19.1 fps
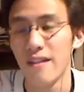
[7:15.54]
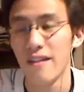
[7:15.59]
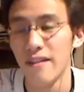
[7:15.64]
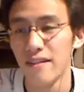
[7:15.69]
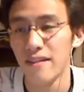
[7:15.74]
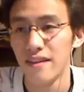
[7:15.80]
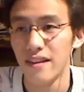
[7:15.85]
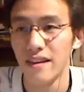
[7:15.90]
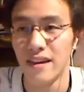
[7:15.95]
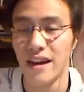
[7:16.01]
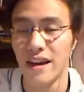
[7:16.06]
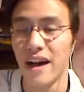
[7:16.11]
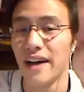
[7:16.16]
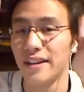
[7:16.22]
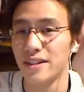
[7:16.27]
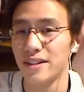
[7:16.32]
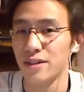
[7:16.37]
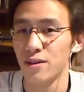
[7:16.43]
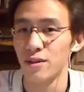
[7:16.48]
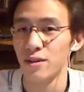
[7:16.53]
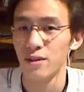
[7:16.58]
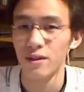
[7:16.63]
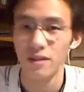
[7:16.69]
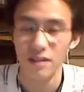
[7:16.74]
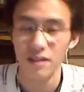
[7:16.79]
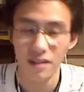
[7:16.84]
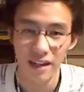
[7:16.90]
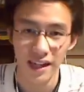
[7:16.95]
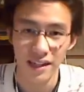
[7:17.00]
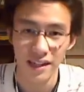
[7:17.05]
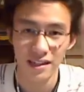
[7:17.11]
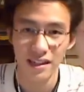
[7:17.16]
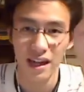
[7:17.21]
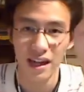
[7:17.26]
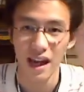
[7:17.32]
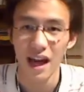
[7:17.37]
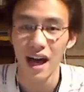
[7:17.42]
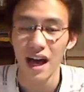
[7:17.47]
the article like
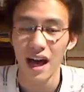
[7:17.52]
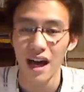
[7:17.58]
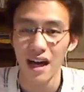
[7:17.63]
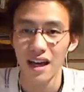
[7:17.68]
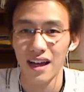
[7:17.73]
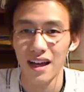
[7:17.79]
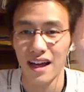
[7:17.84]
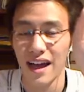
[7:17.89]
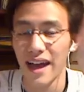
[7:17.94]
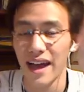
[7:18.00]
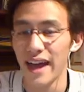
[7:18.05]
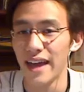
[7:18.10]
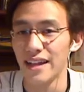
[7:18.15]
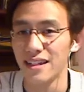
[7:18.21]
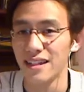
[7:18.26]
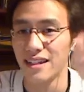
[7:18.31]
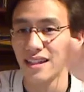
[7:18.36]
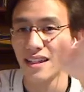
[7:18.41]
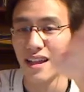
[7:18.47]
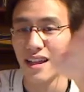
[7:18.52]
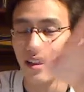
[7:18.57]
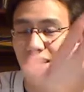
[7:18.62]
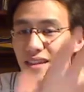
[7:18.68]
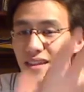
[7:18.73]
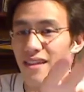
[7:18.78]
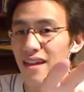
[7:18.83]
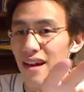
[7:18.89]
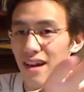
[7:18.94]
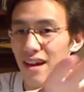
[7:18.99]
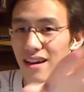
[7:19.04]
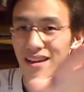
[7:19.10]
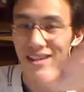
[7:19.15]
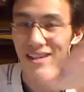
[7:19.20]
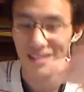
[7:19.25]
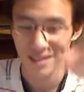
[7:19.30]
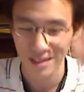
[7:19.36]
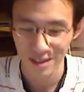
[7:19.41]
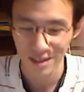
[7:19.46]
a and the,
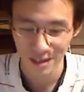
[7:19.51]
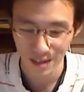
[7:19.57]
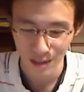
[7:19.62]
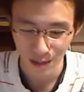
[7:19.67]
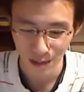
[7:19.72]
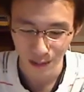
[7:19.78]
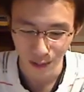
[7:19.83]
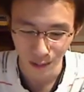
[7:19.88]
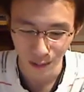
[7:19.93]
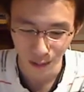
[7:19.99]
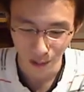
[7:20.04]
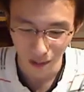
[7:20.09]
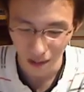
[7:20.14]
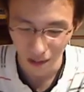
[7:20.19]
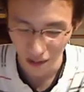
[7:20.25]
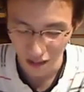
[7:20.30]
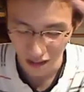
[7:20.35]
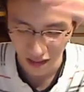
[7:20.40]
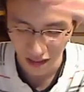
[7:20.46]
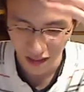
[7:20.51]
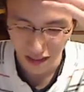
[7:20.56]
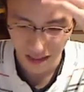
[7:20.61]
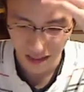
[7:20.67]
or